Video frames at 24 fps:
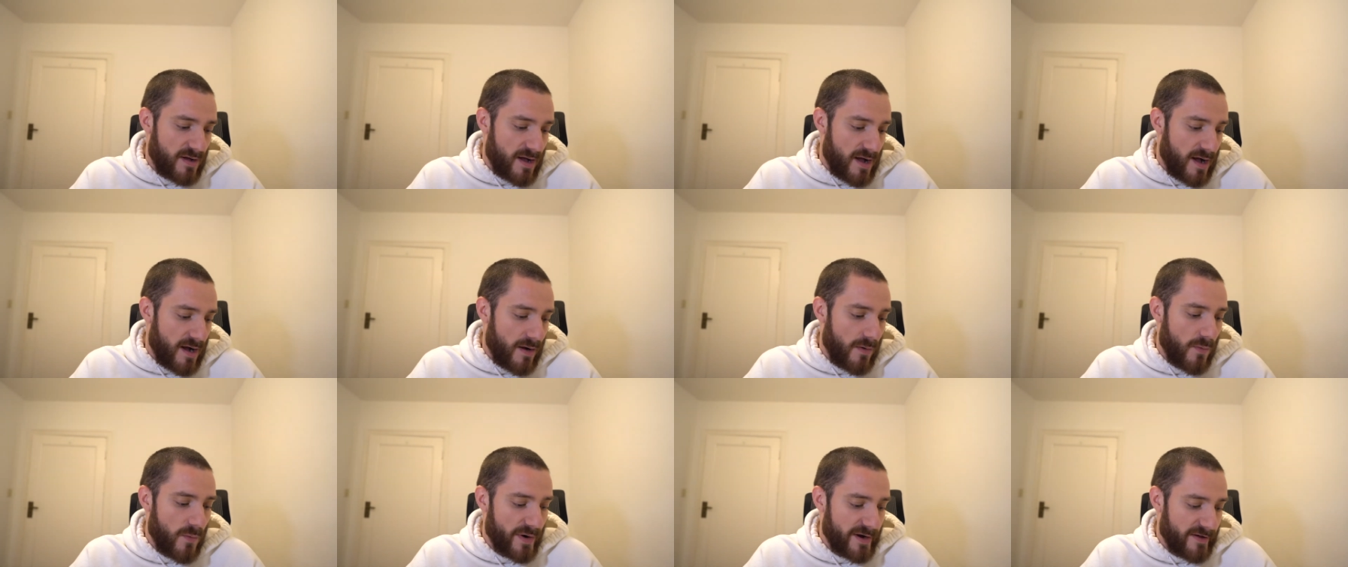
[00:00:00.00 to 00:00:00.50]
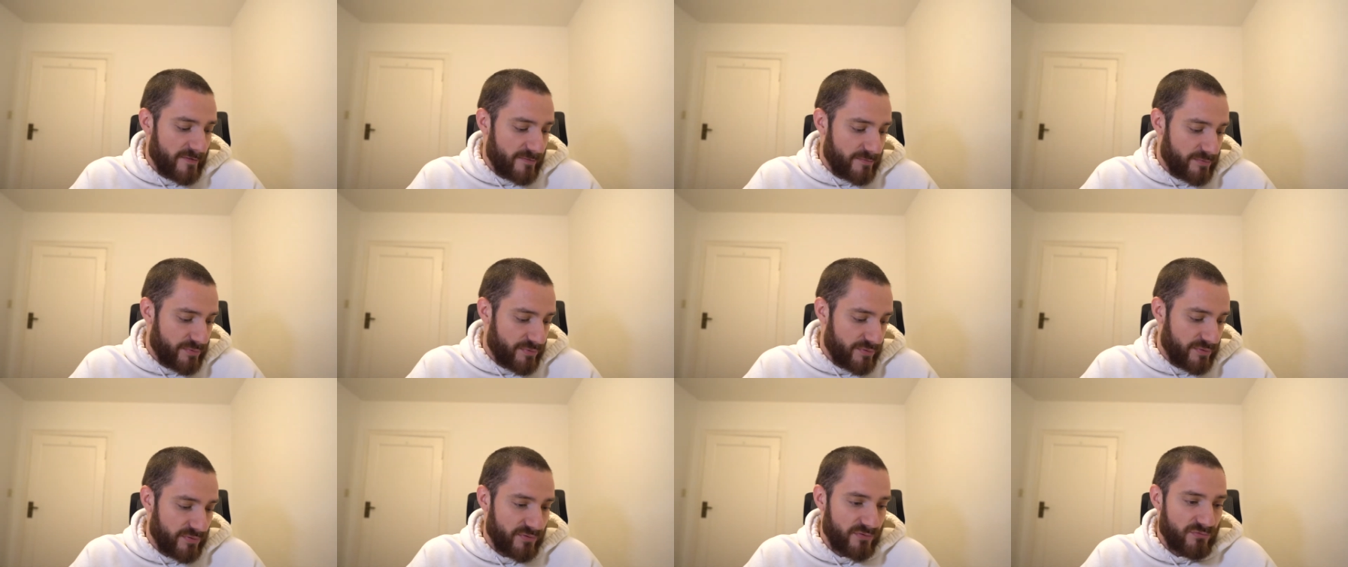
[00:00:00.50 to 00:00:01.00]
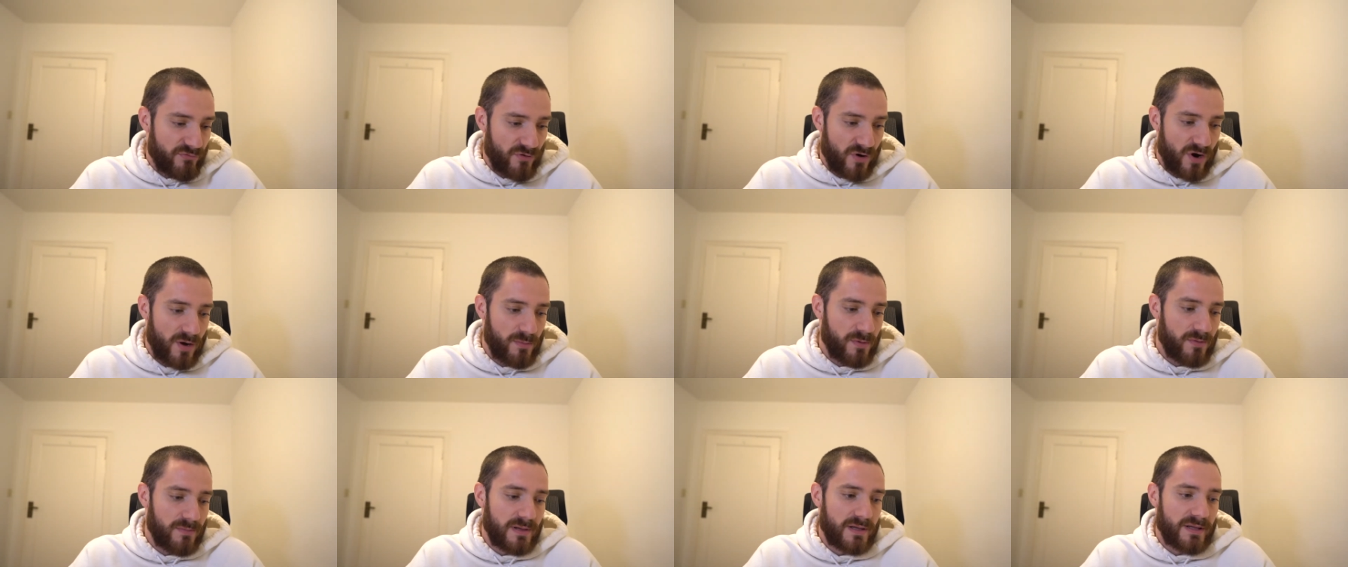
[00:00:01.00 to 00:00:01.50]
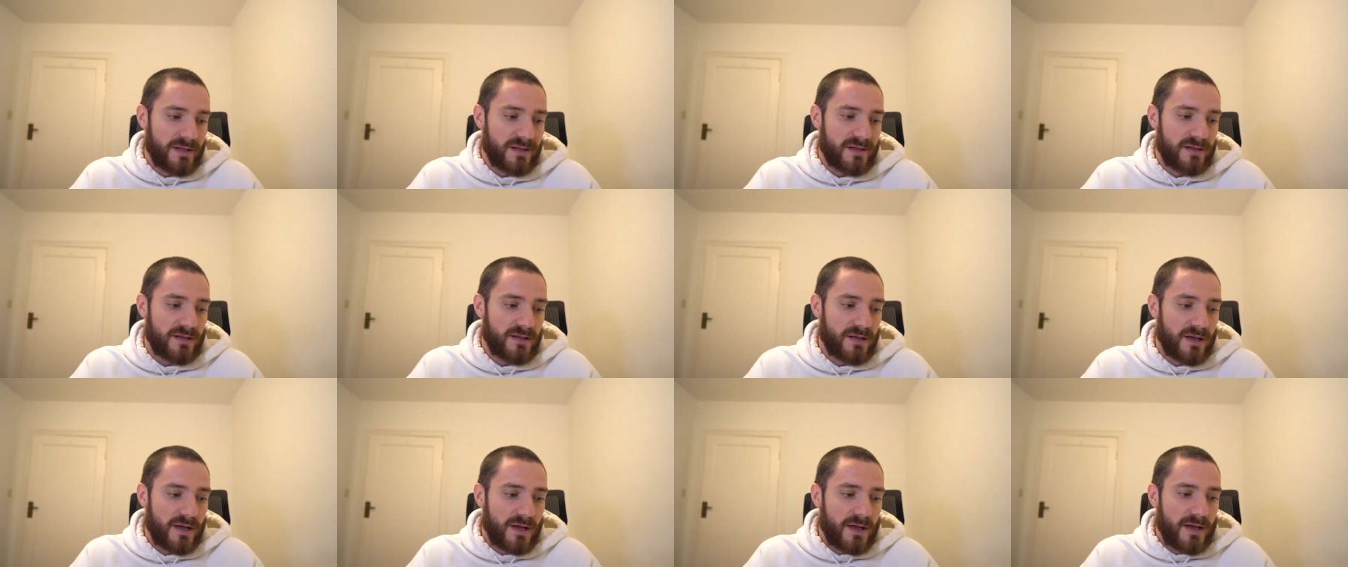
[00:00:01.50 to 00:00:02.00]
I would have
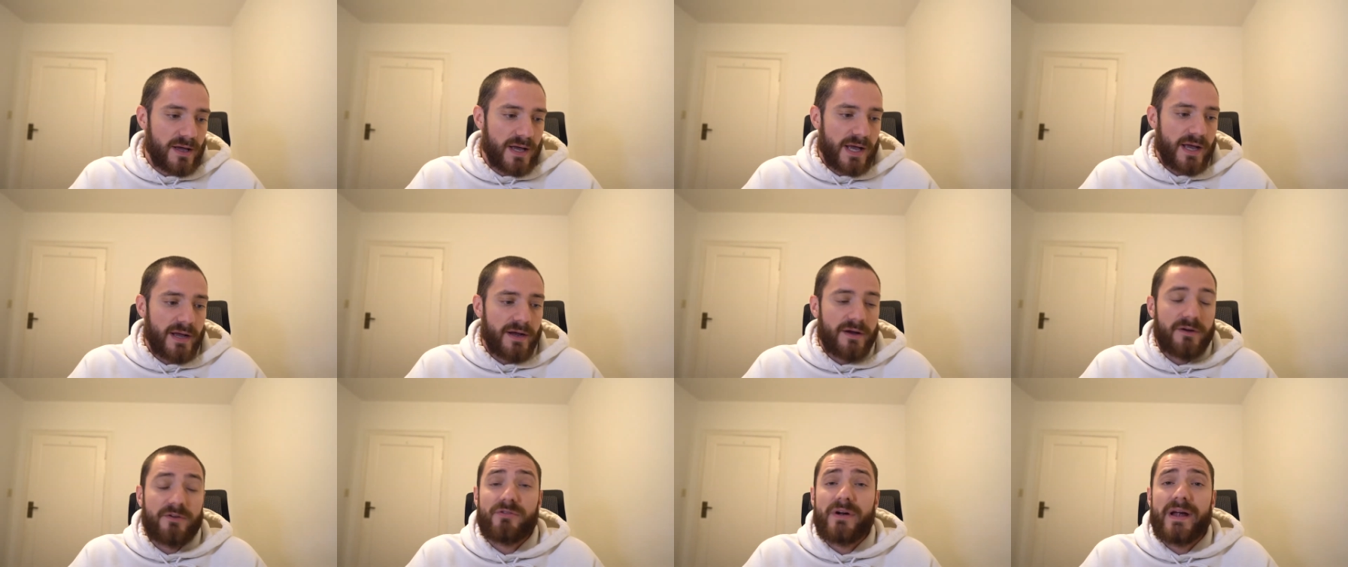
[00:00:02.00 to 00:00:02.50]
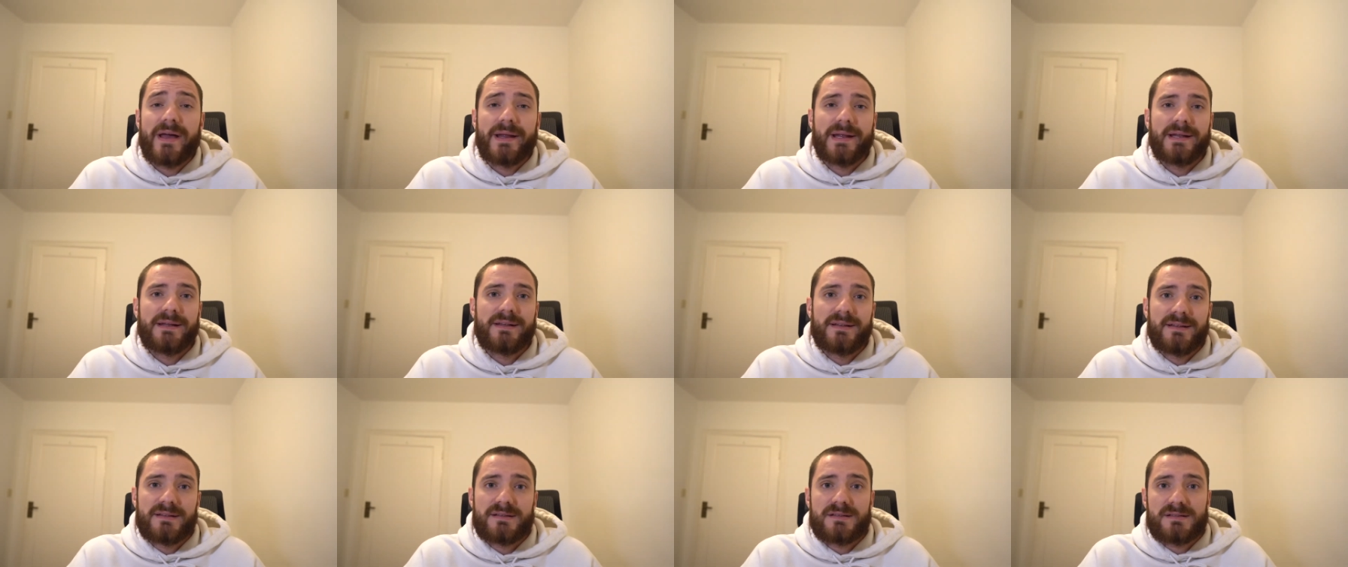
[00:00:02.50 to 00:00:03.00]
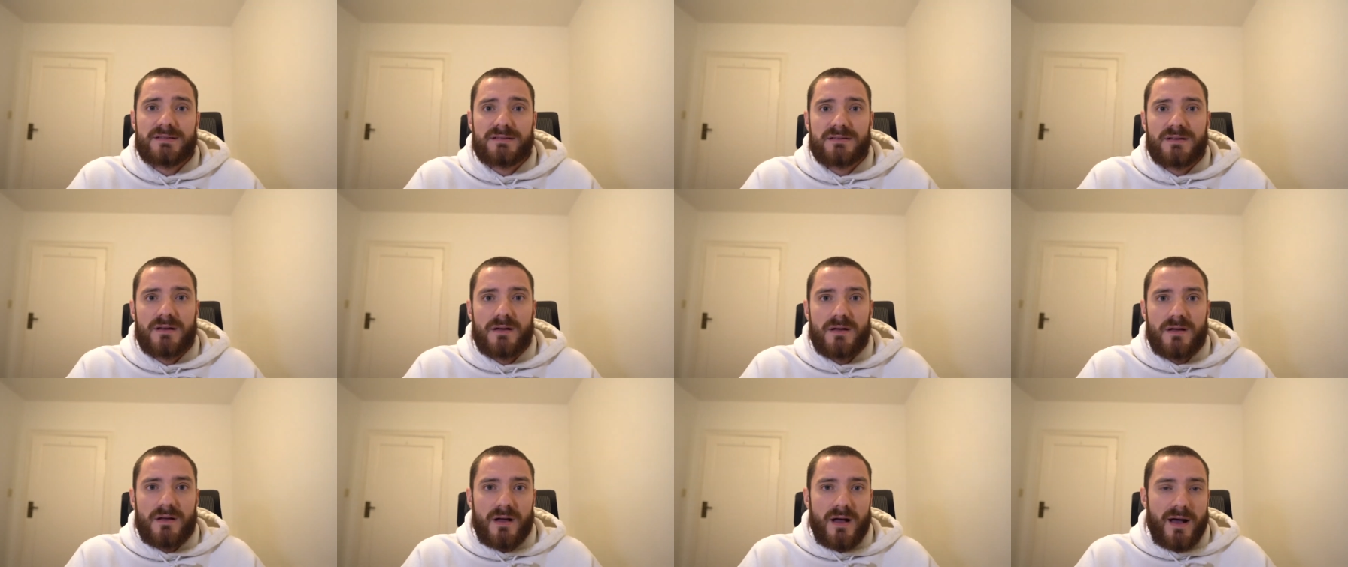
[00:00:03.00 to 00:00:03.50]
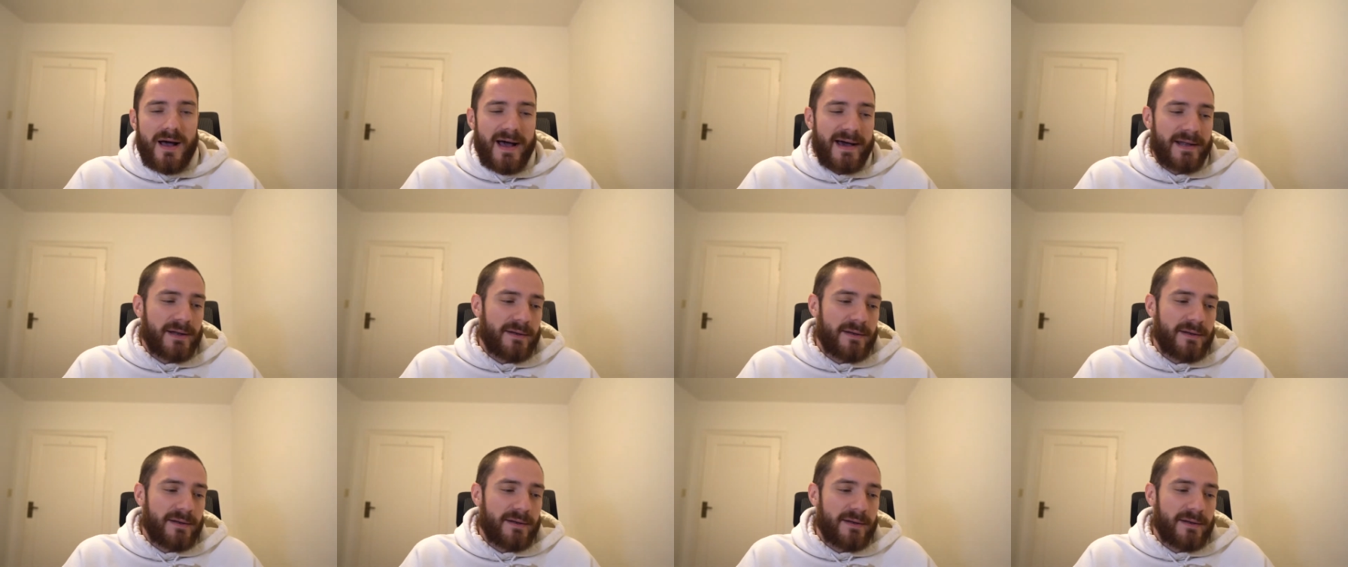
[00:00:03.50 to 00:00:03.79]
probably graded it at a